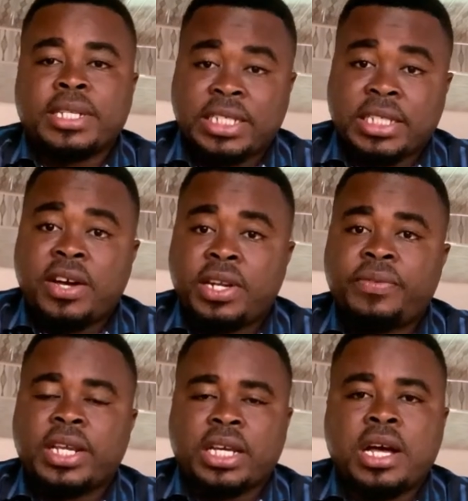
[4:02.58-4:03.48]
and she's now
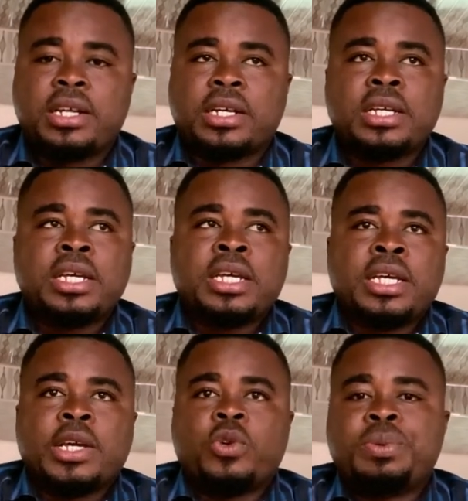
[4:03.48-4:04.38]
living in Ghana,
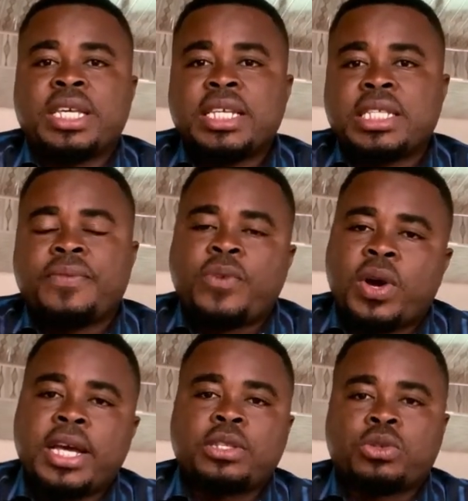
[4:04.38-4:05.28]
it will be easy for
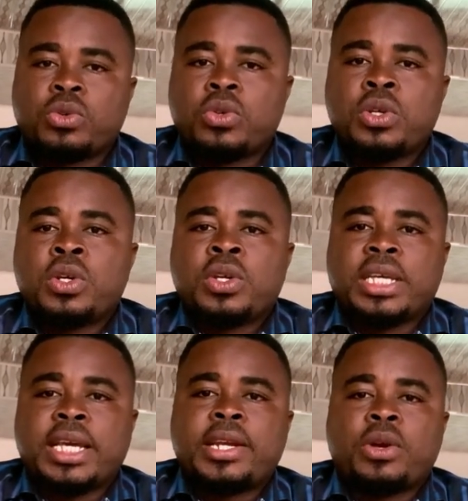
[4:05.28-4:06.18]
her to
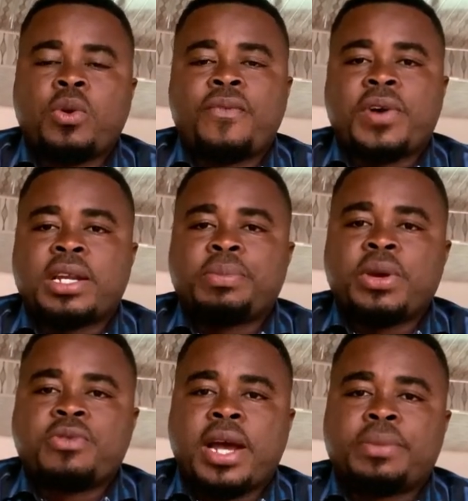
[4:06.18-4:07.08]
get the
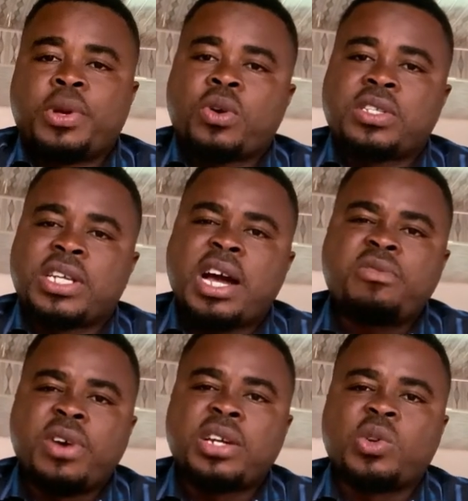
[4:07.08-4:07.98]
GoFundMe running because you
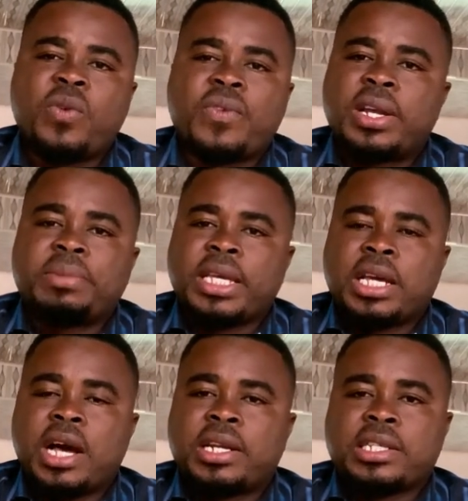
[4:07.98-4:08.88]
can't run GoFundMe in
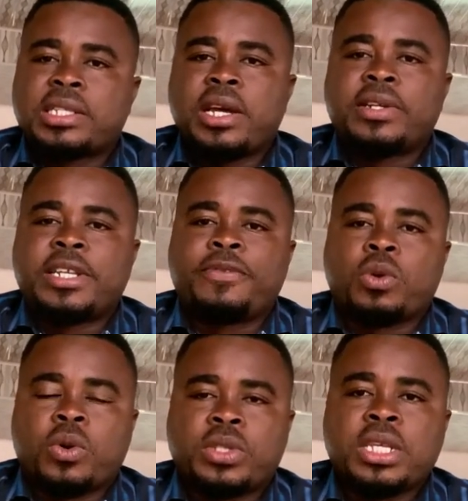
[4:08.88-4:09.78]
Ghana. It's kind of
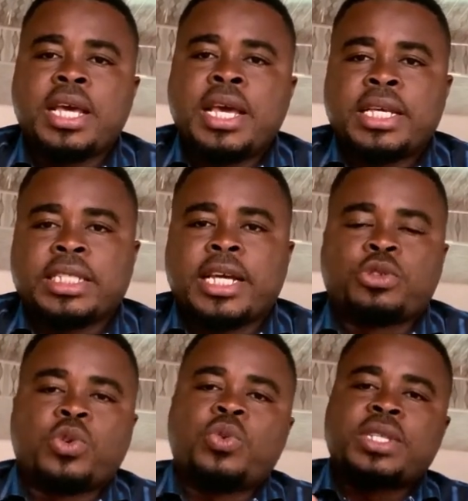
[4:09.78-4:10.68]
difficult. Yeah,
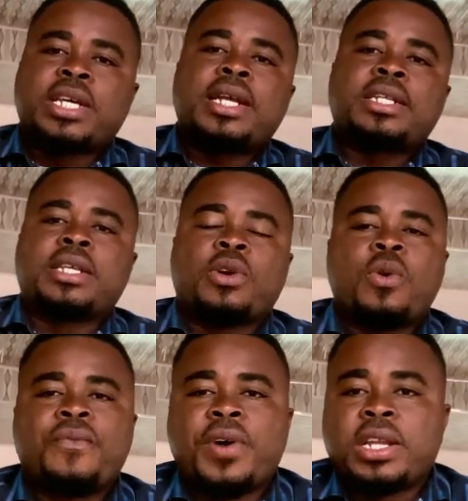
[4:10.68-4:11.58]
so we started the
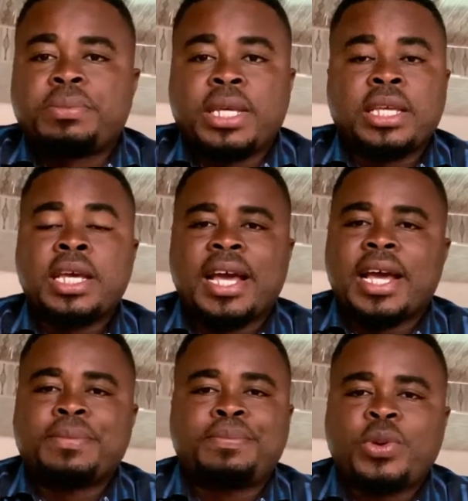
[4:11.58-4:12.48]
GoFundMe
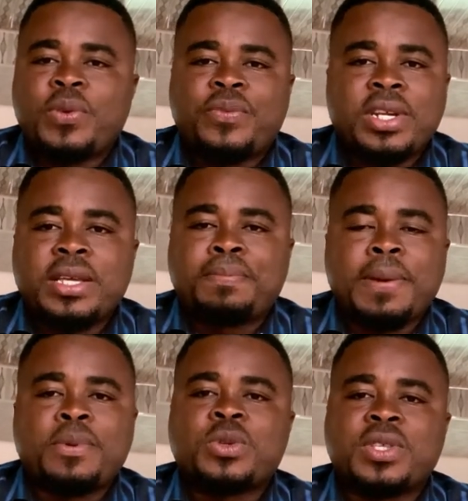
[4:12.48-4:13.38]
and beautifully
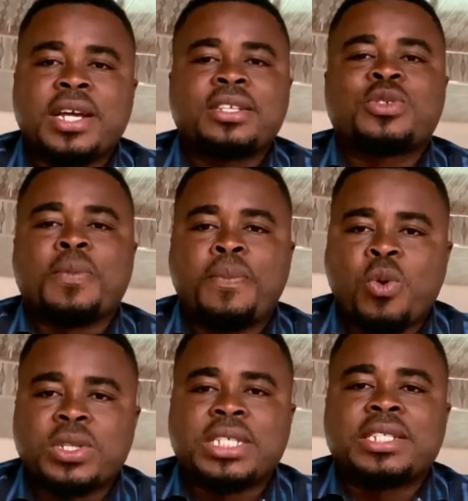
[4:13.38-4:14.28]
people started
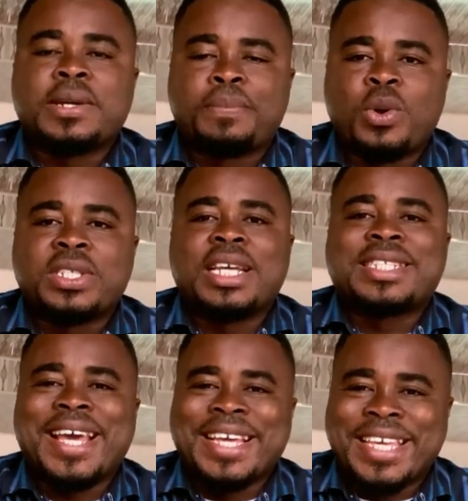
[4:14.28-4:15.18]
supporting the
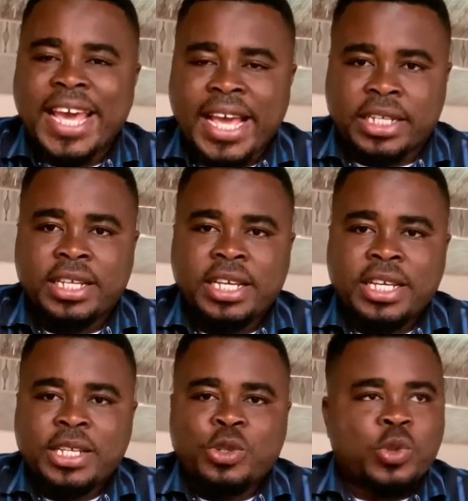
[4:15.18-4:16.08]
project again.
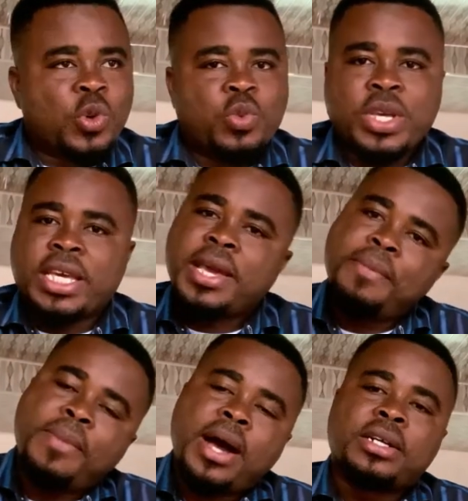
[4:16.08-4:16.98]
So we
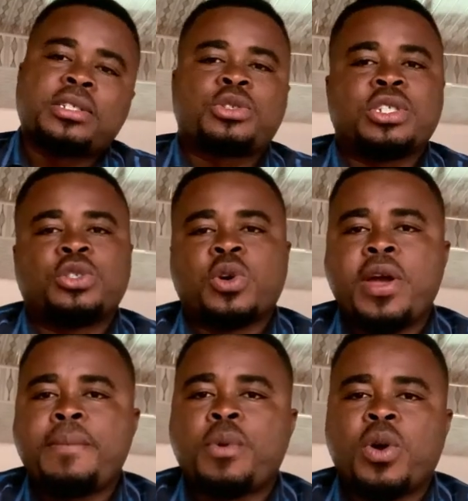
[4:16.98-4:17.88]
came back to the
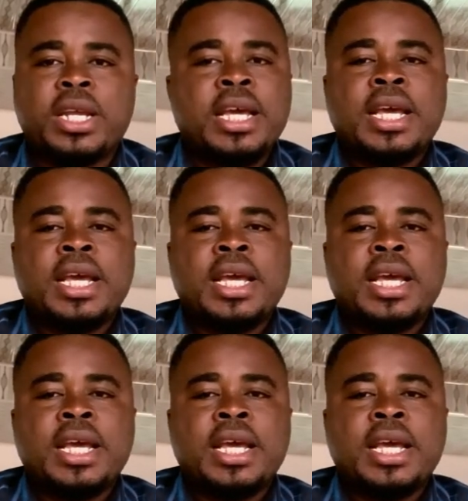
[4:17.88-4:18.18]
drawing board